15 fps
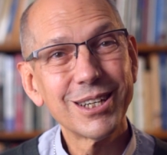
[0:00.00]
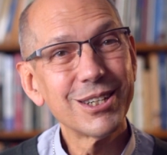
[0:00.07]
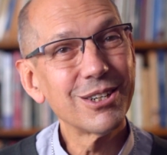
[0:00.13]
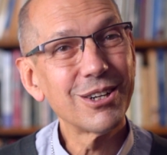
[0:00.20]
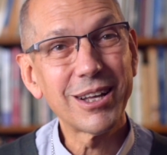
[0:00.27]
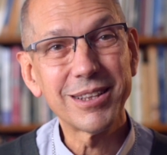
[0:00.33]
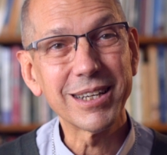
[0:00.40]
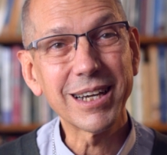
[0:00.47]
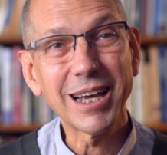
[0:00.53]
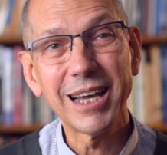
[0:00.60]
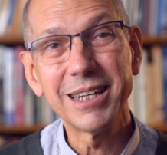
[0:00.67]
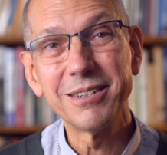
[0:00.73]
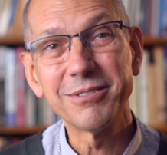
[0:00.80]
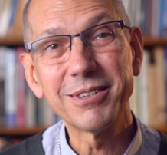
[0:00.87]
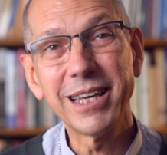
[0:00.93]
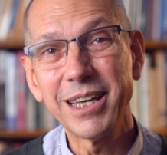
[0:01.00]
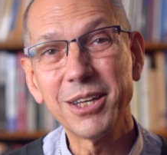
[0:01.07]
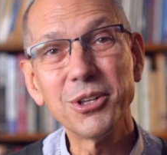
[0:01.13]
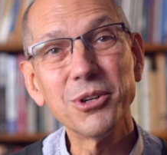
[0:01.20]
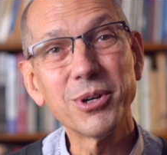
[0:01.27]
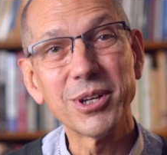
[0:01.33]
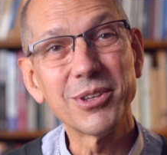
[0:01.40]
"Not the kind of king
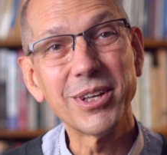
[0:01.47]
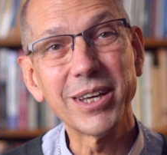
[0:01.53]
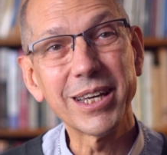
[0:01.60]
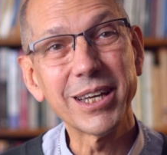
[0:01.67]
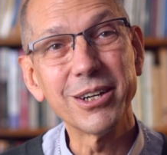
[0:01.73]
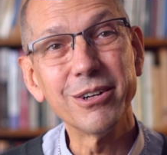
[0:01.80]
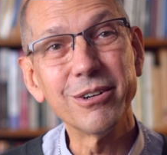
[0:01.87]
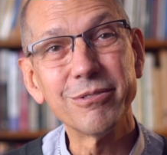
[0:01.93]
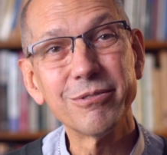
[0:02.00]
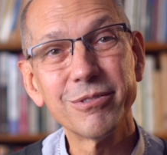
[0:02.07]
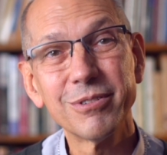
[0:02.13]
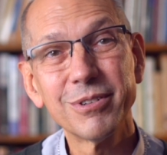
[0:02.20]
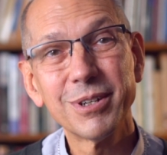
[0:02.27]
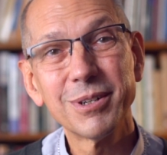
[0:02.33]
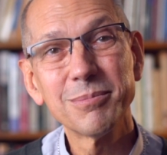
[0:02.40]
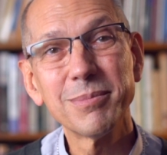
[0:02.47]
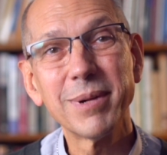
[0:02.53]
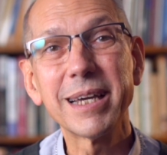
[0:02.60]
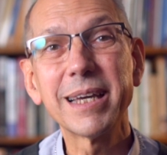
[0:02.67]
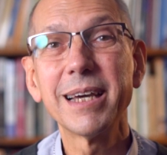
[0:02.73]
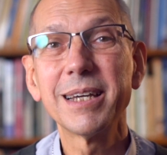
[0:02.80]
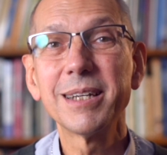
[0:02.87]
you are thinking of. My
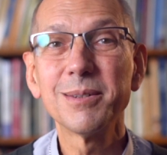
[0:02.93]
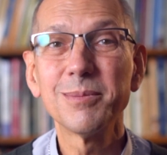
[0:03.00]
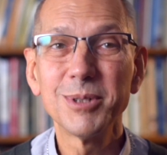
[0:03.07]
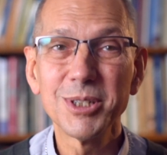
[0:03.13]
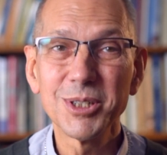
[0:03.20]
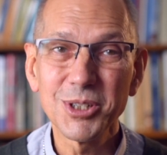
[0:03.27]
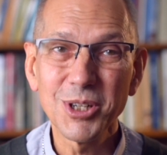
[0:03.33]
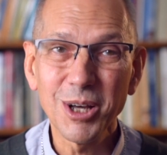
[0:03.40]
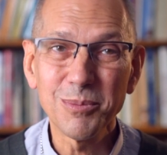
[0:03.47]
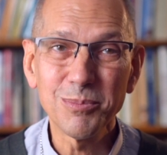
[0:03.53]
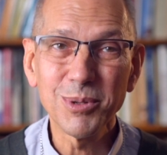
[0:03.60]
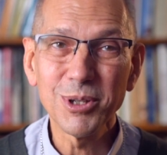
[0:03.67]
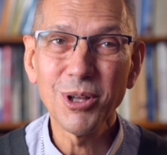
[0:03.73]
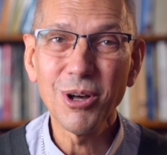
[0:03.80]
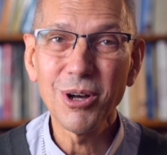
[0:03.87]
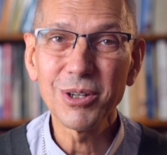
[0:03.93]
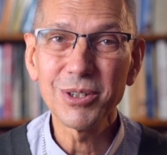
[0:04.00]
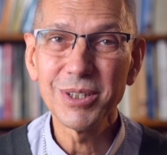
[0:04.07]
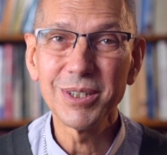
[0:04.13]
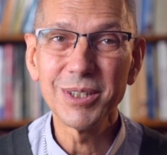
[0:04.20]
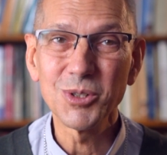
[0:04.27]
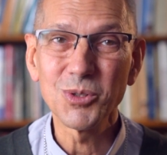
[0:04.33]
kingdom does not belong
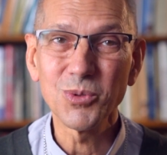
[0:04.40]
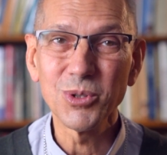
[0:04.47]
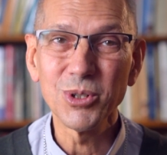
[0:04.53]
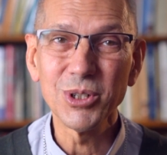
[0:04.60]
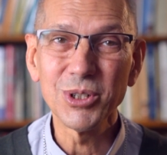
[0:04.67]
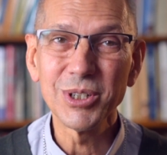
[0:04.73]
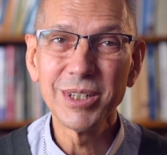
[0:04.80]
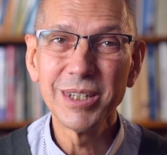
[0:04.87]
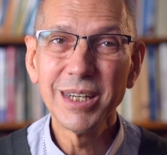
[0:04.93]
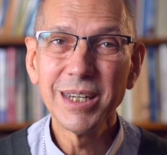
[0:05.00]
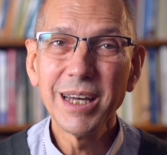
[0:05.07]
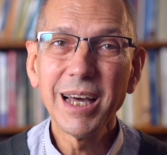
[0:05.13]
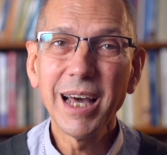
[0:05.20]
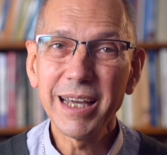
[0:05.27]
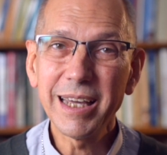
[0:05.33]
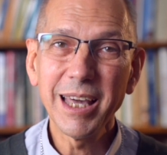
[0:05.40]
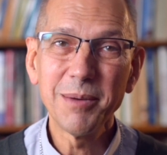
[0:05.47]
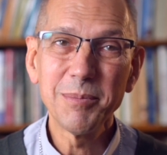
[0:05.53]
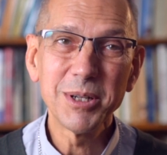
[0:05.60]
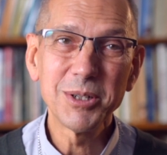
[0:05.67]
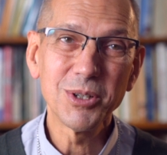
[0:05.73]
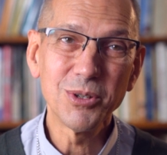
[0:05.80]
to this world. I
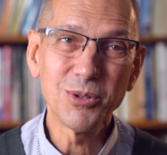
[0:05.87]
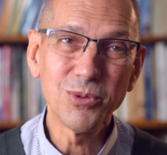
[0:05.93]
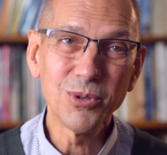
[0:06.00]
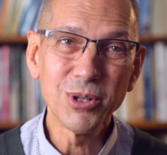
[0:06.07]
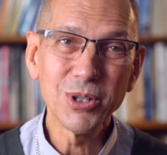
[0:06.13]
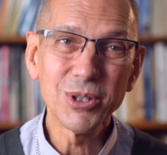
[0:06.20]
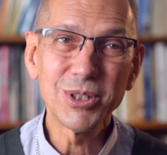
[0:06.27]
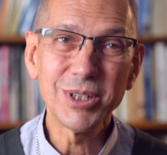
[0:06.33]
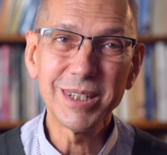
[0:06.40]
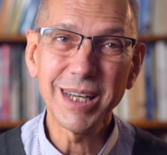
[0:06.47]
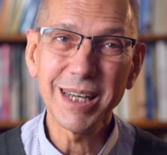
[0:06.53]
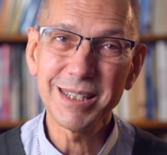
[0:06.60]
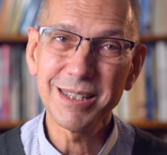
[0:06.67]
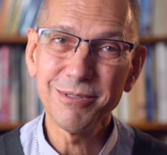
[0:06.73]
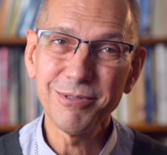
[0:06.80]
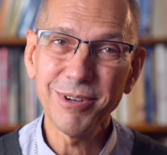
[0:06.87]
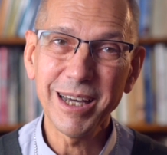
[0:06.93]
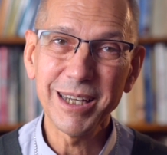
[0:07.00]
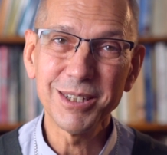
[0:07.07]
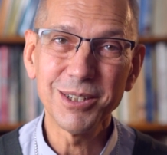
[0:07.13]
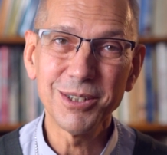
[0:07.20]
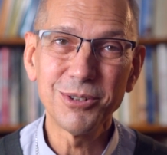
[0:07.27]
came into the world to testify
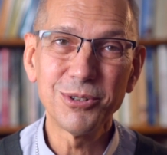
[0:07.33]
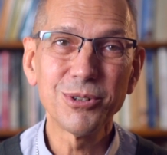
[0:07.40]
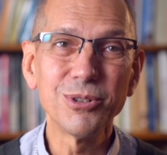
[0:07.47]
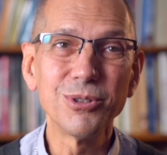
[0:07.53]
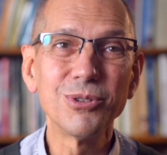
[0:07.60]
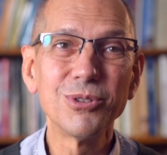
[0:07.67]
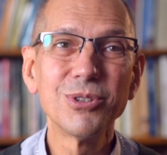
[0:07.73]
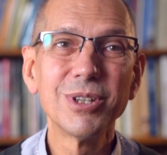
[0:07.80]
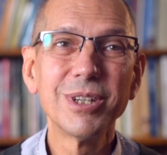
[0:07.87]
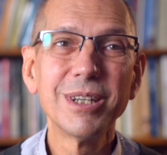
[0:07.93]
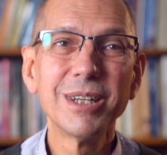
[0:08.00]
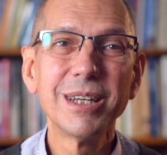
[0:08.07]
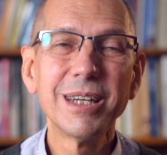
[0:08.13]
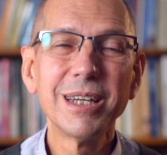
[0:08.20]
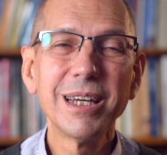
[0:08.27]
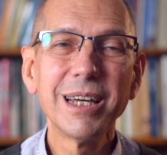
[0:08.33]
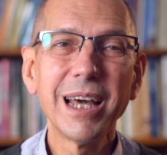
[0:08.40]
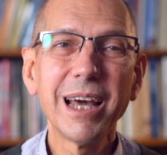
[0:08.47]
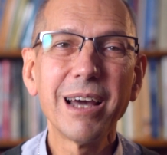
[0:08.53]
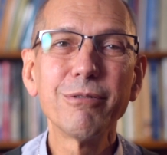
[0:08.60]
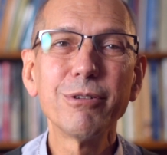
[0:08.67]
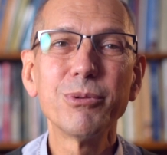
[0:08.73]
to the truth.
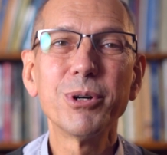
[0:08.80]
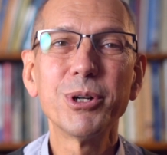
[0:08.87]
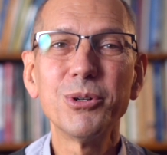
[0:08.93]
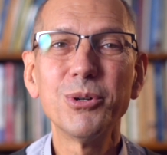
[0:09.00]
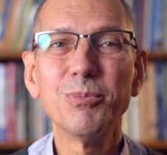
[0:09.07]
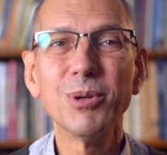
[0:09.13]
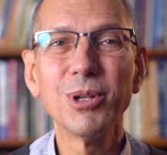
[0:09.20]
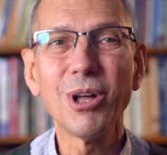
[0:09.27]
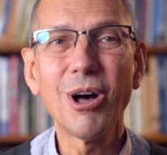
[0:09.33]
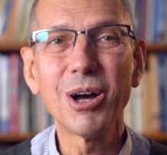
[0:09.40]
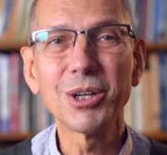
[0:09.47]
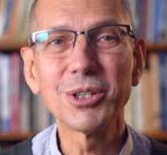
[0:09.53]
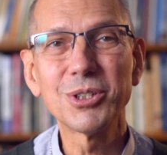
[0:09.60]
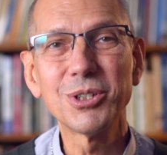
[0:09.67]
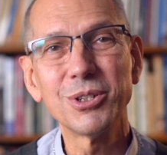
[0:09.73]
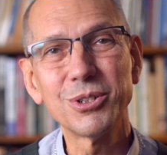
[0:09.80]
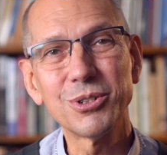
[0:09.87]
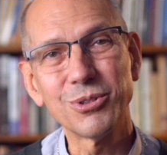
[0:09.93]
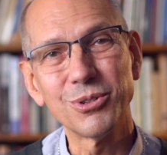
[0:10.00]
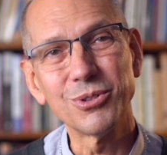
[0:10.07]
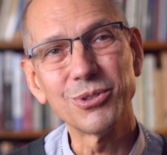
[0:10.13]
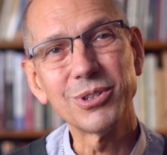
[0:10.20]
Everyone who belongs to the
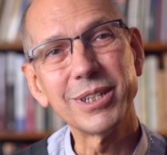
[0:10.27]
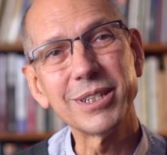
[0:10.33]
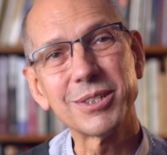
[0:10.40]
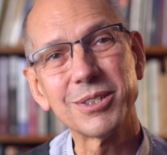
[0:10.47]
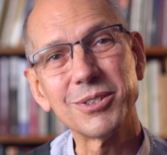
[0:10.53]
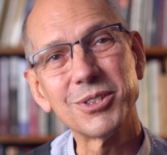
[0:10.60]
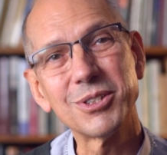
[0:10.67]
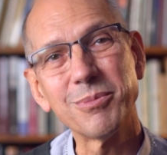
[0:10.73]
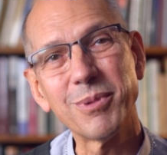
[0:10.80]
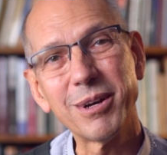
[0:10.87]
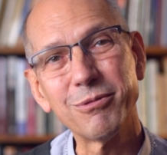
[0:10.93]
truth listens to my